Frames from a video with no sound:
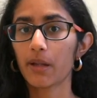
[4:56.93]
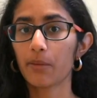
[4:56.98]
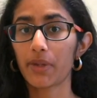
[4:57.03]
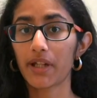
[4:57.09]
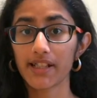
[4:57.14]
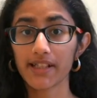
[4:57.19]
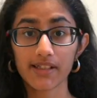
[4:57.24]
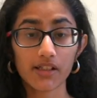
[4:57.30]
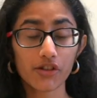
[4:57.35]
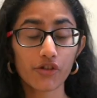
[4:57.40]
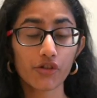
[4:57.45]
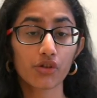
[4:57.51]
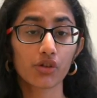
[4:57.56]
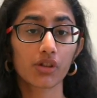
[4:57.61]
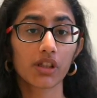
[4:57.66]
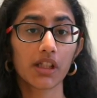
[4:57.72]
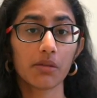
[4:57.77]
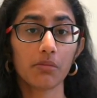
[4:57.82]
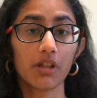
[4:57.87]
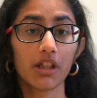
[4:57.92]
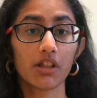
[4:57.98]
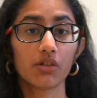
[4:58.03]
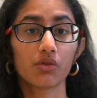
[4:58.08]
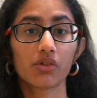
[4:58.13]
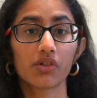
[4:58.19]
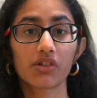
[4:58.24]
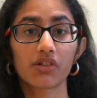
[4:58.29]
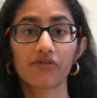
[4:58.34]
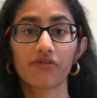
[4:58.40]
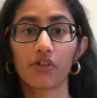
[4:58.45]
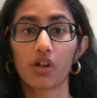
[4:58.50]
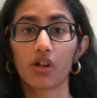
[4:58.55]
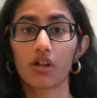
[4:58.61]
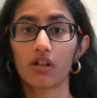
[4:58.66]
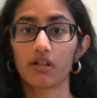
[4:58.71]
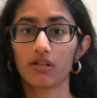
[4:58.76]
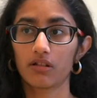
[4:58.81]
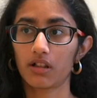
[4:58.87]
Pencils should only be used
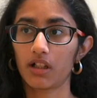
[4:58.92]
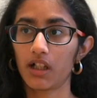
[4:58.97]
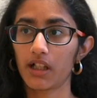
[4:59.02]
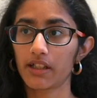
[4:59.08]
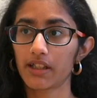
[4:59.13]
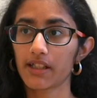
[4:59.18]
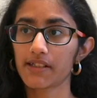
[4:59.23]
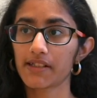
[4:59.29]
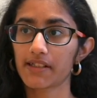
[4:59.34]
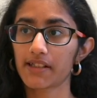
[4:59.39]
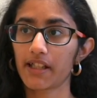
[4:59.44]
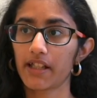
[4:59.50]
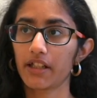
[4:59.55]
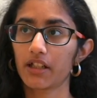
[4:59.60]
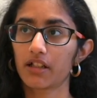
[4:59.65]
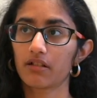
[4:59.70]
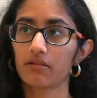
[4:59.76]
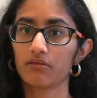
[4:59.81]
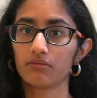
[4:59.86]
for uh, things like